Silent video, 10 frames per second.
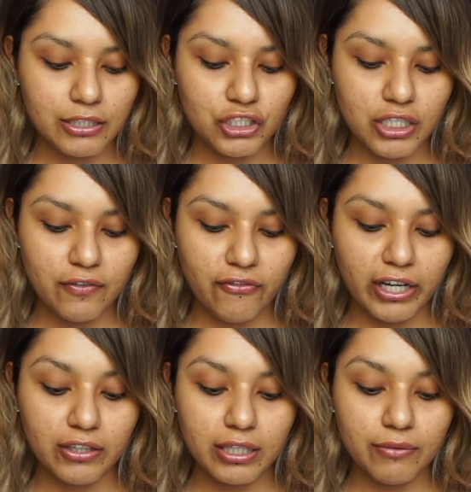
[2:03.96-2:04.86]
she
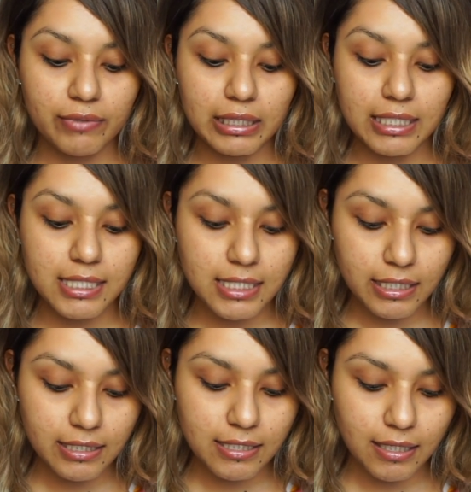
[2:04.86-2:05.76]
finally released
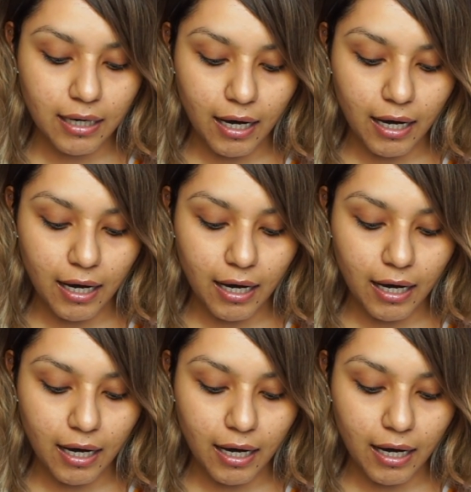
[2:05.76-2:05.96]
it.